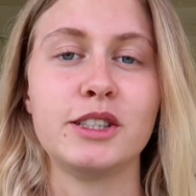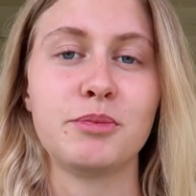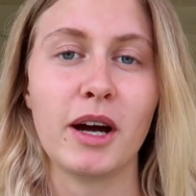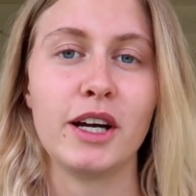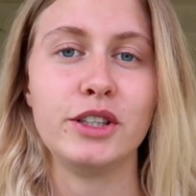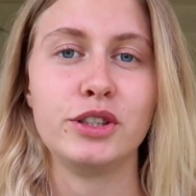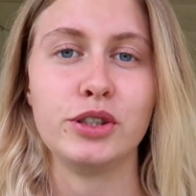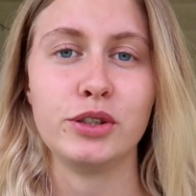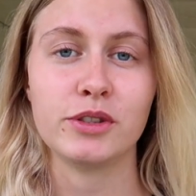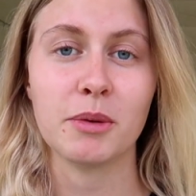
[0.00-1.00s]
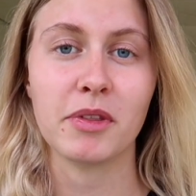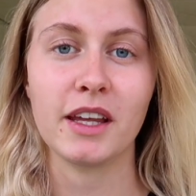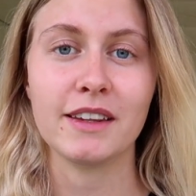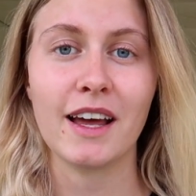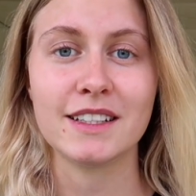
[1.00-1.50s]
inspired to do
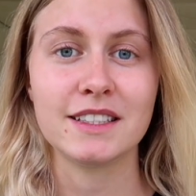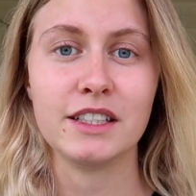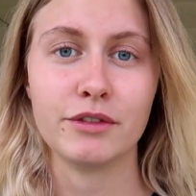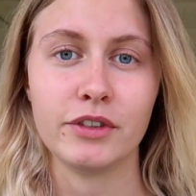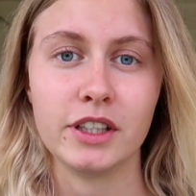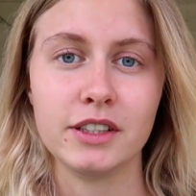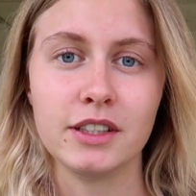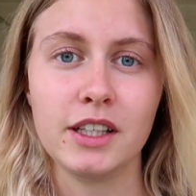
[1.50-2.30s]
something that's different.